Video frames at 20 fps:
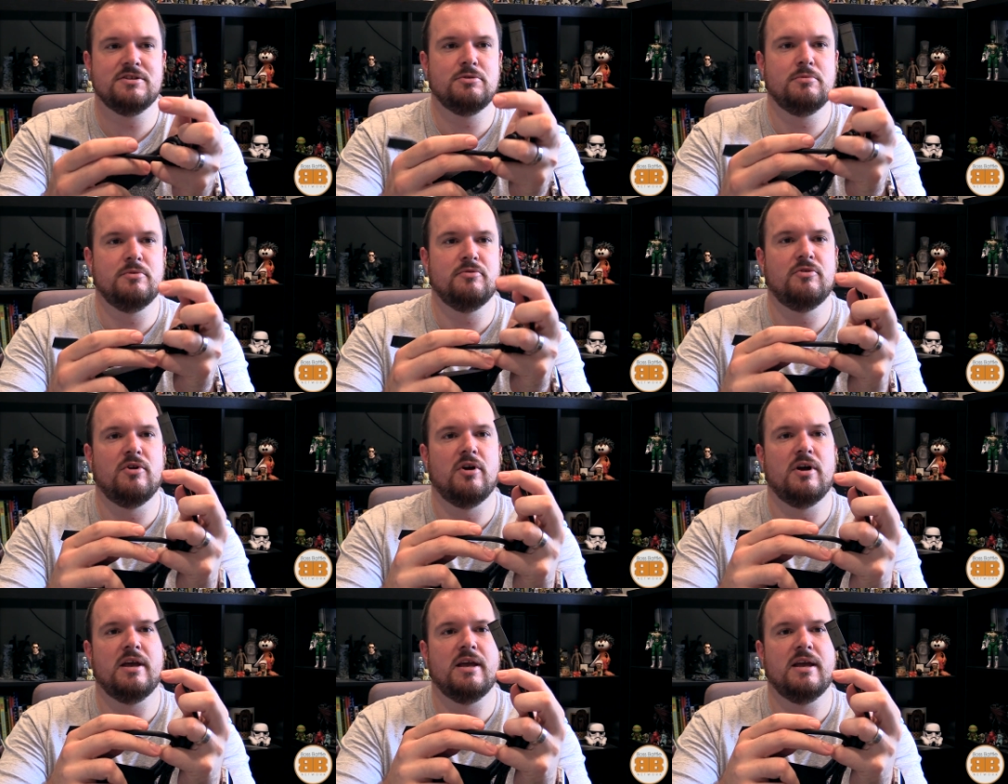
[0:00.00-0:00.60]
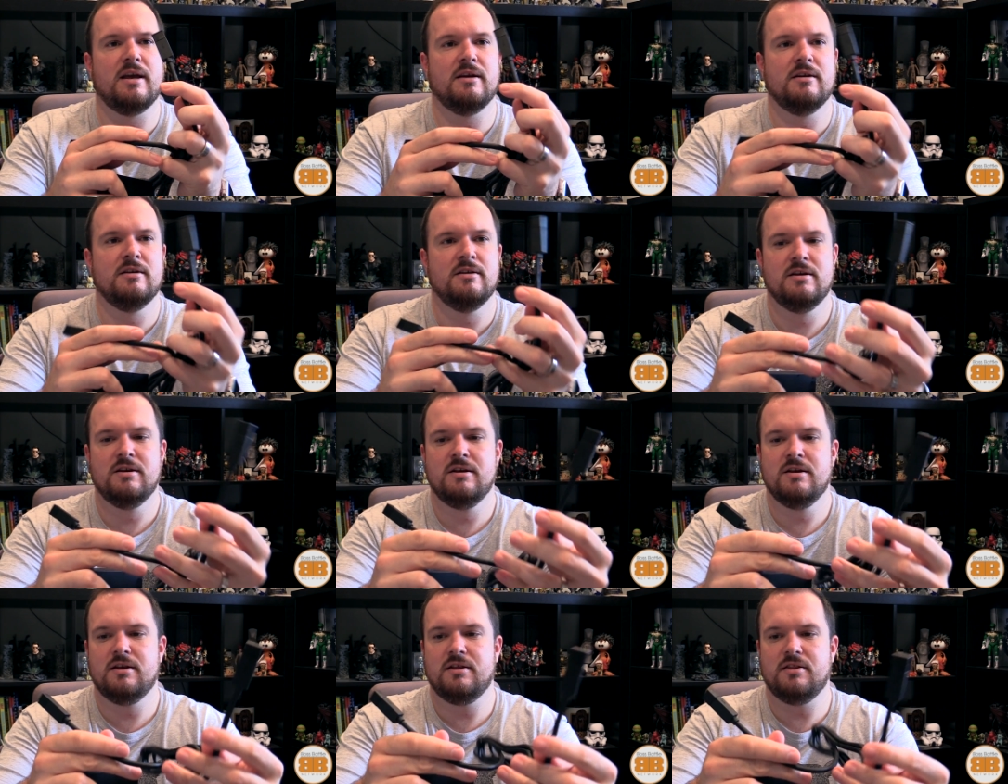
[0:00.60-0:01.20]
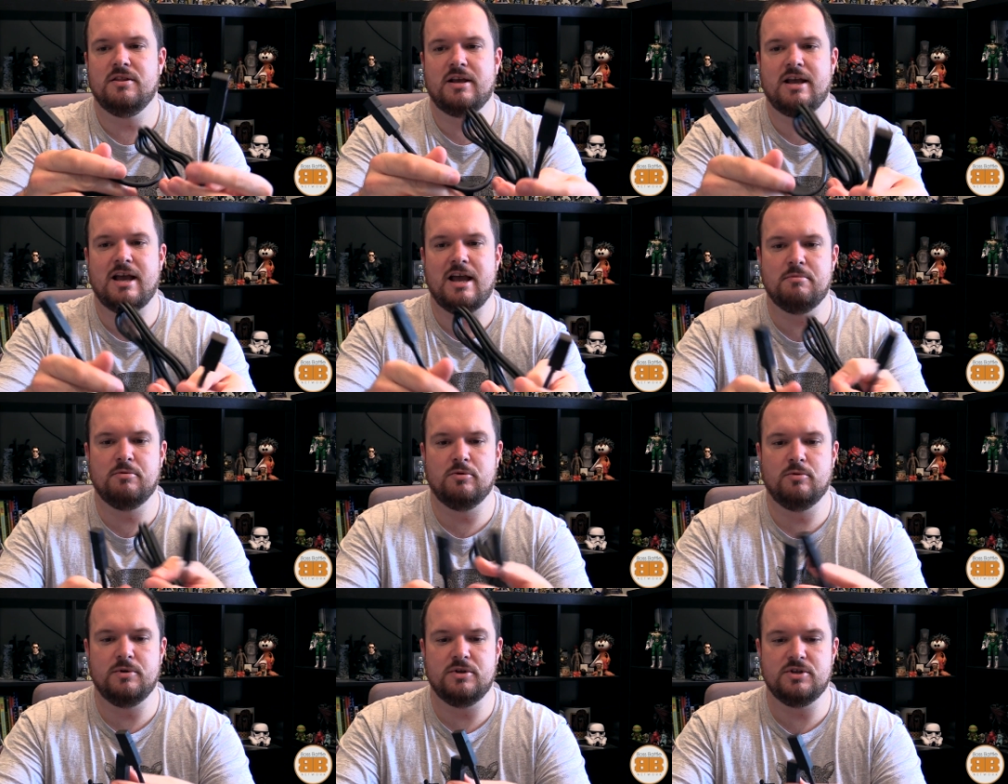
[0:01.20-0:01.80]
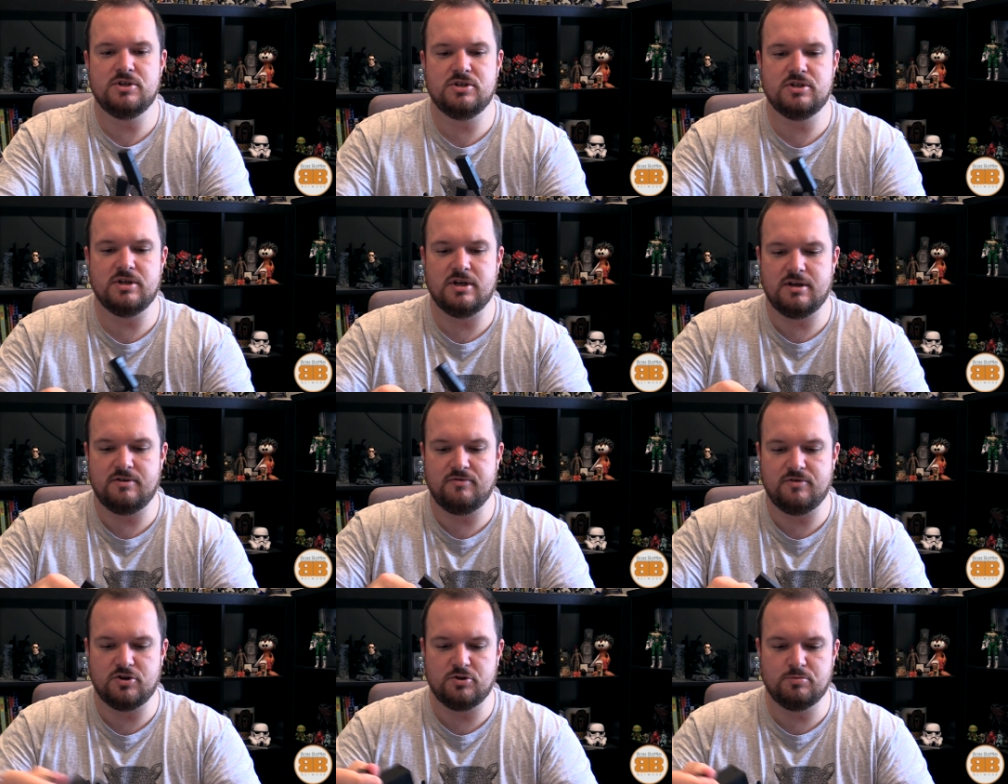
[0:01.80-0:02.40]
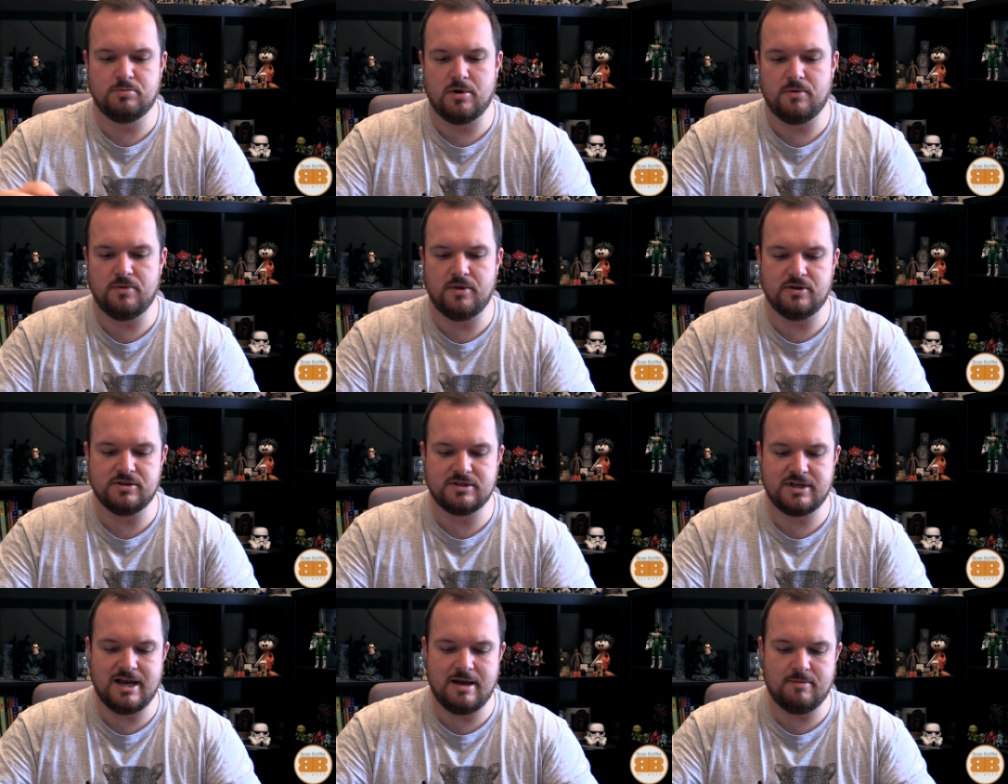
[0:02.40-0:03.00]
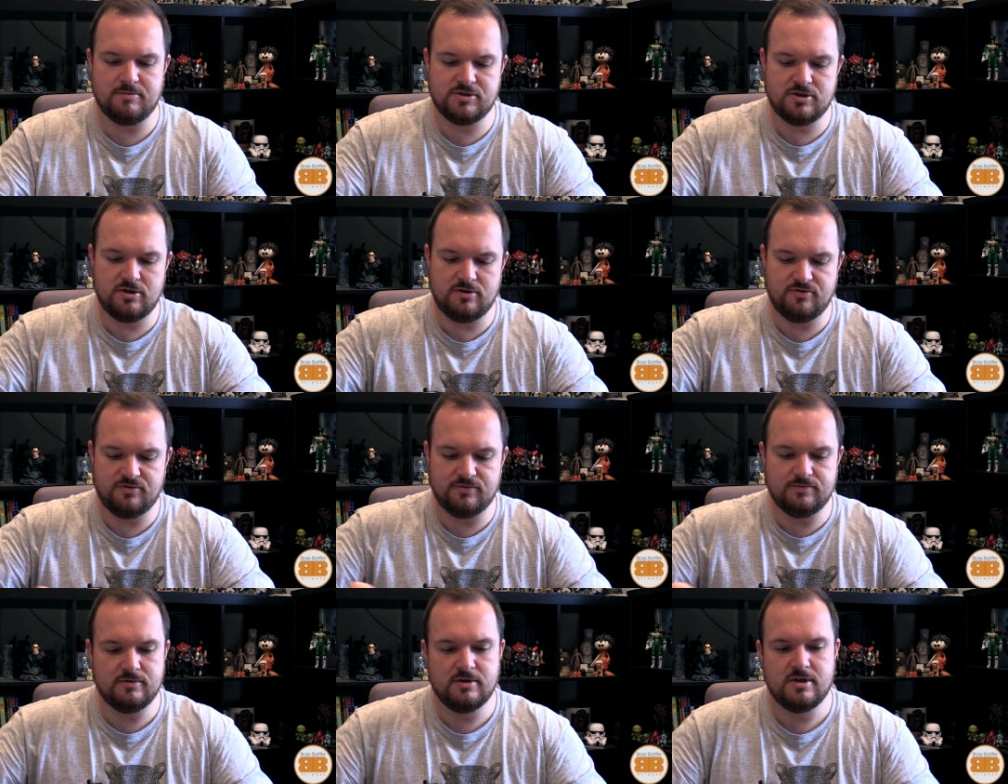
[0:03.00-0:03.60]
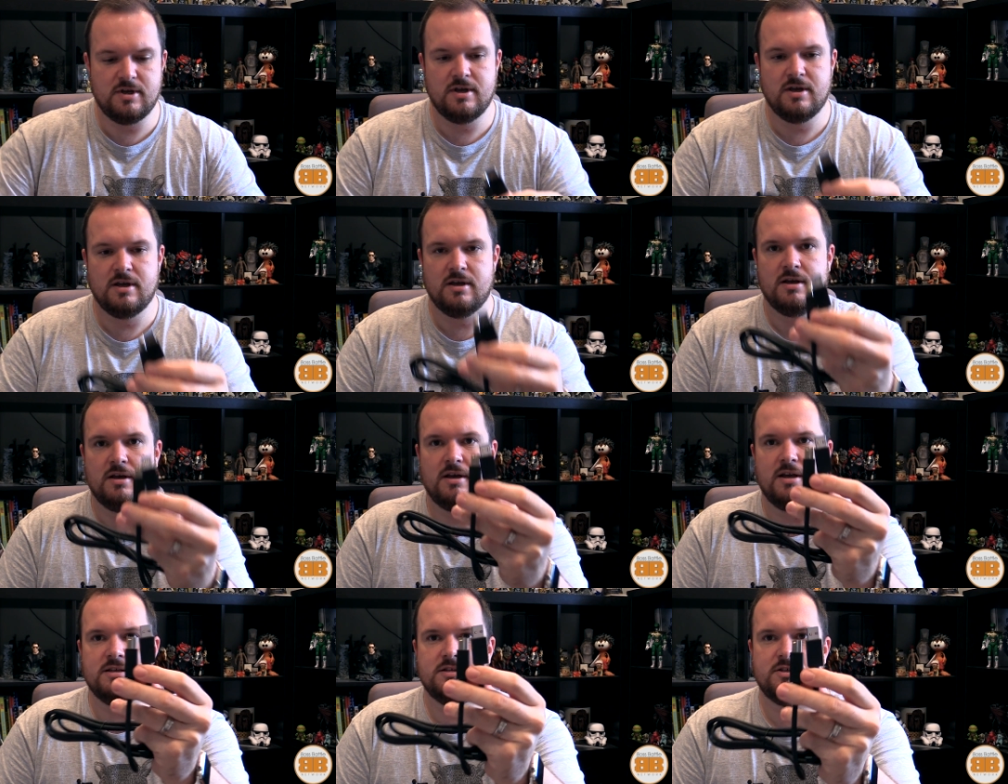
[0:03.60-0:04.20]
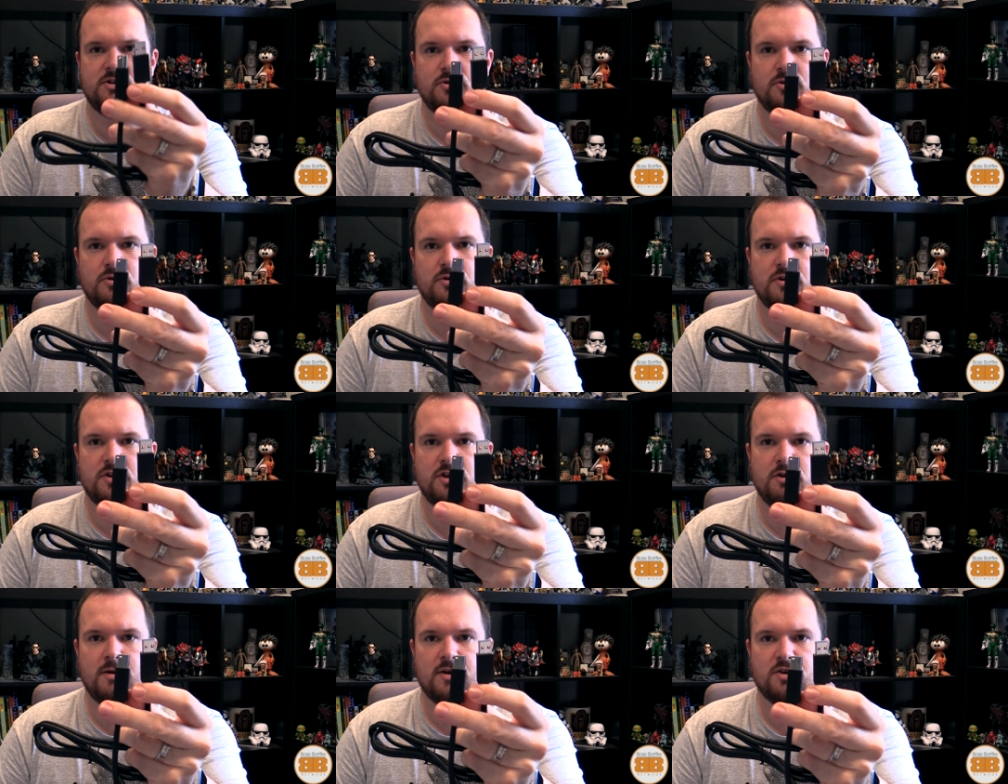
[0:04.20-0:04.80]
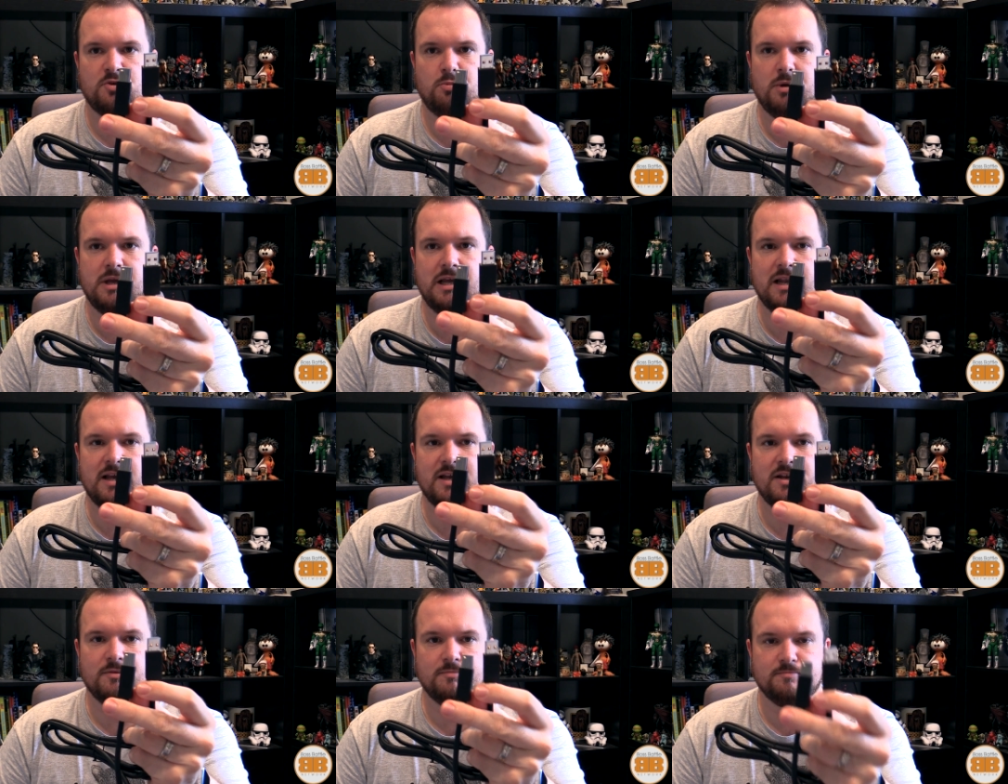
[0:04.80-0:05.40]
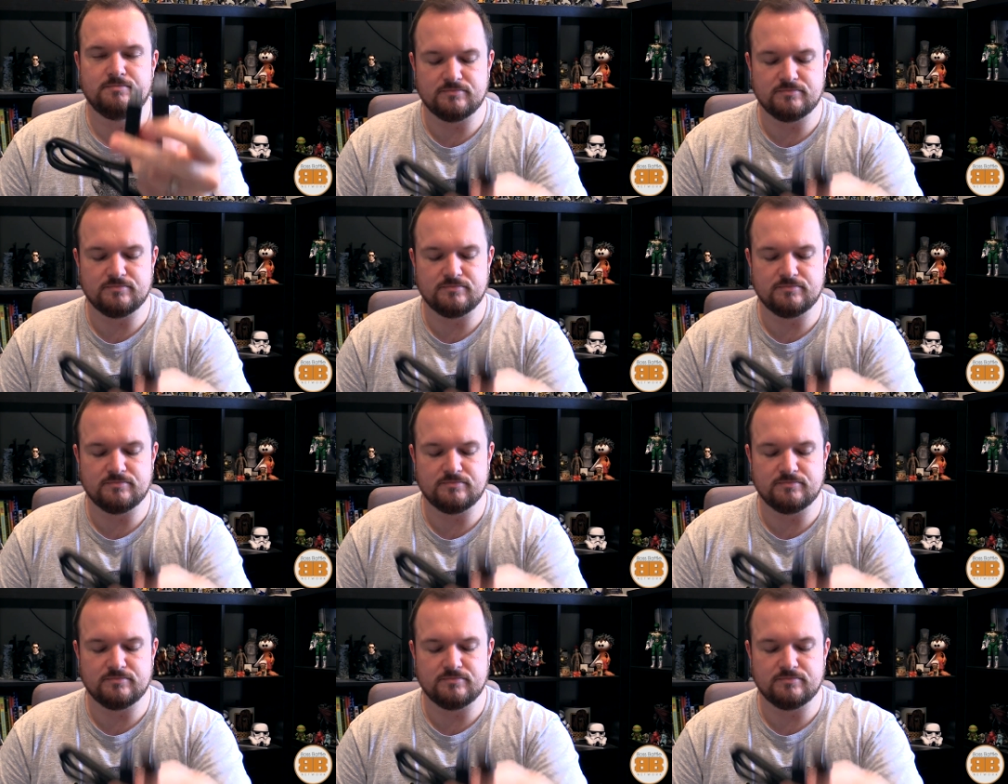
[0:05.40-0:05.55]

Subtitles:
So we've got here the cable which, if I just pop those caps off, is your USB lead.